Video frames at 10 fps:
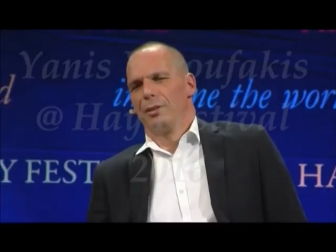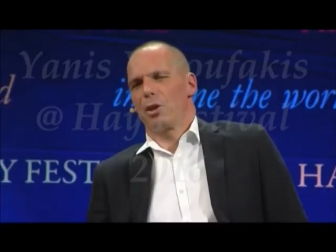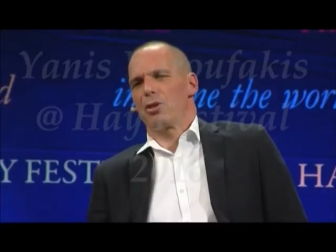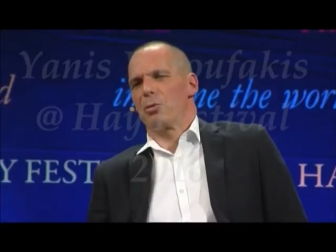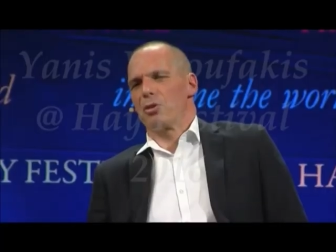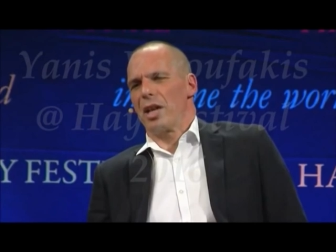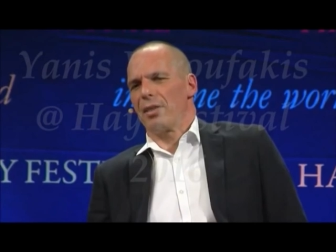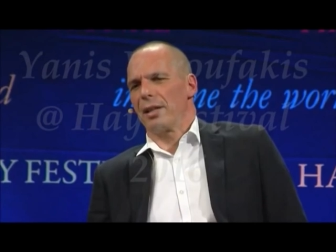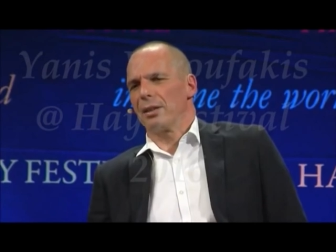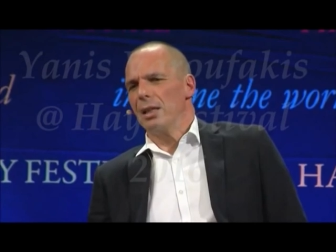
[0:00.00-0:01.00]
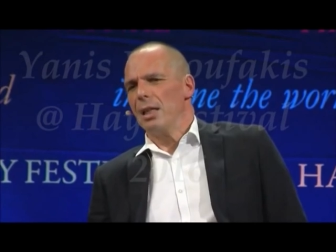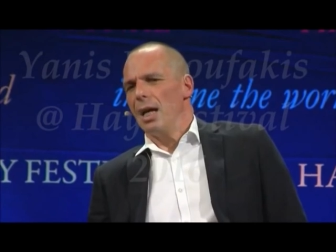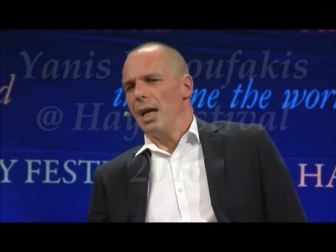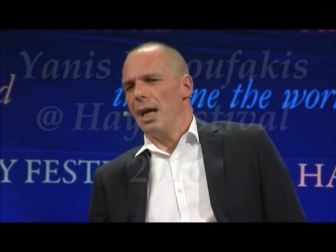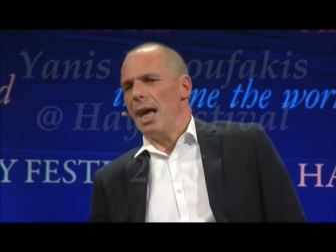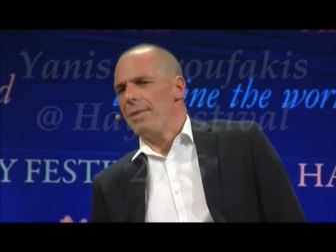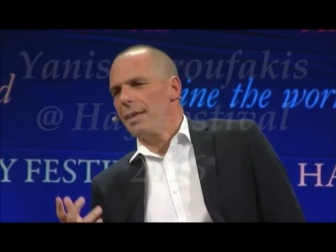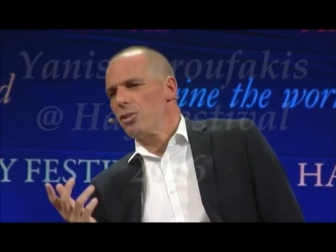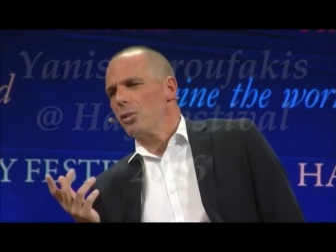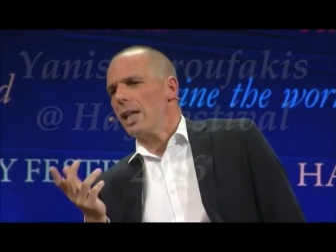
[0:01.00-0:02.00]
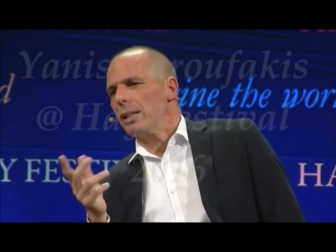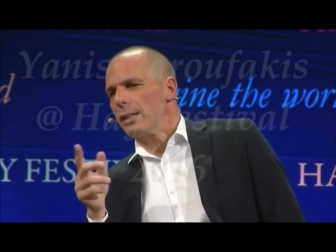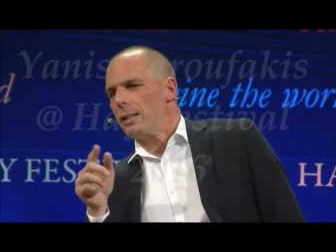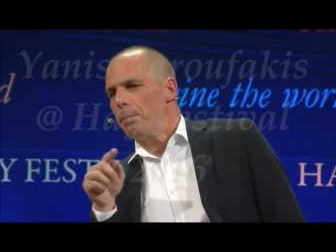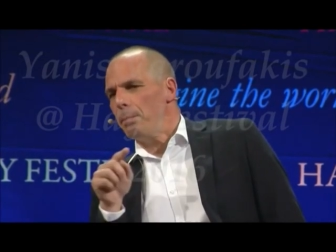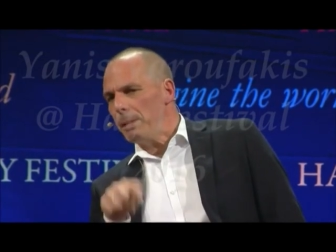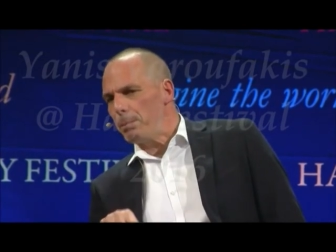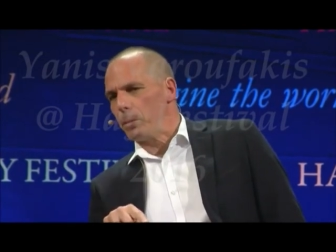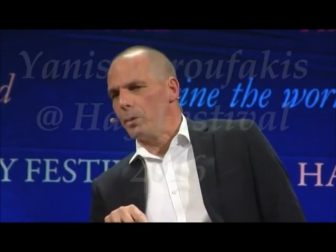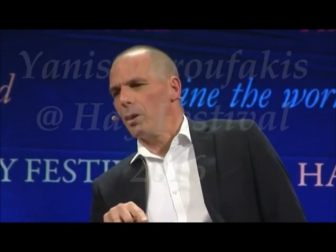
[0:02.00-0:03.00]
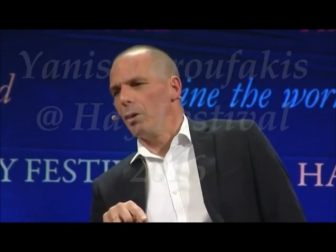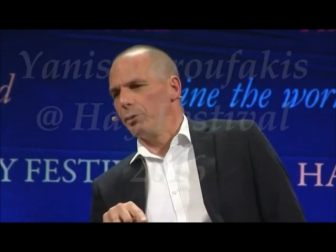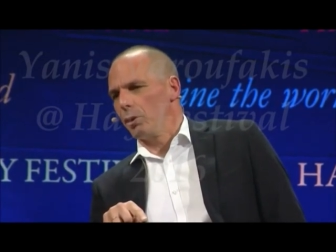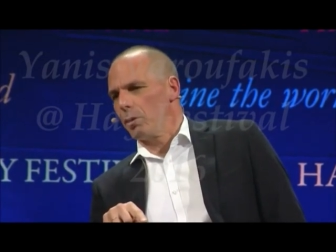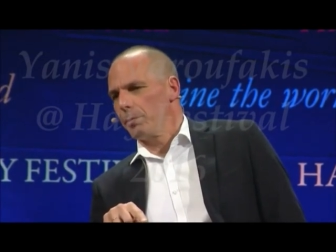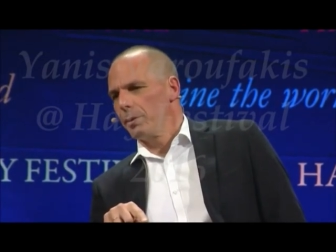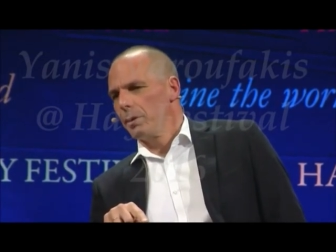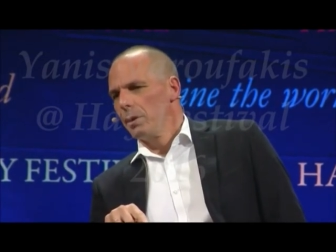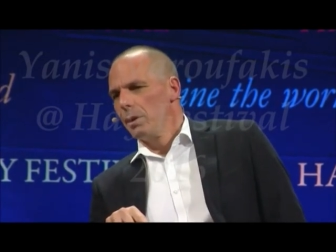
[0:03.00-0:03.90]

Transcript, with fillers: Of course, they would say that. Hmm. Uh, and there is no doubt that the people of Europe